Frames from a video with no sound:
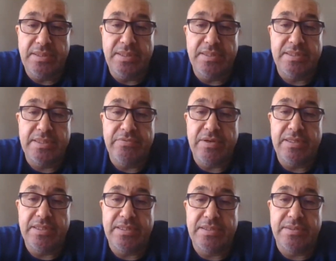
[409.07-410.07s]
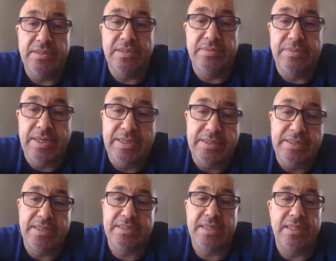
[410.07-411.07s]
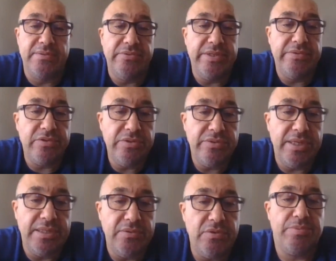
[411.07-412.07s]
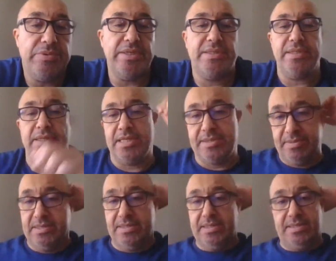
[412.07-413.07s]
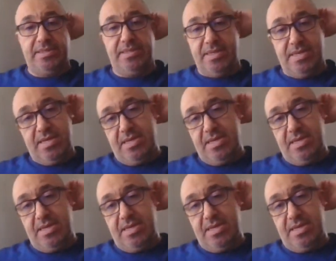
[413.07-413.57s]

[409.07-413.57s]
It's divided by net salary revenue, and operating expenses,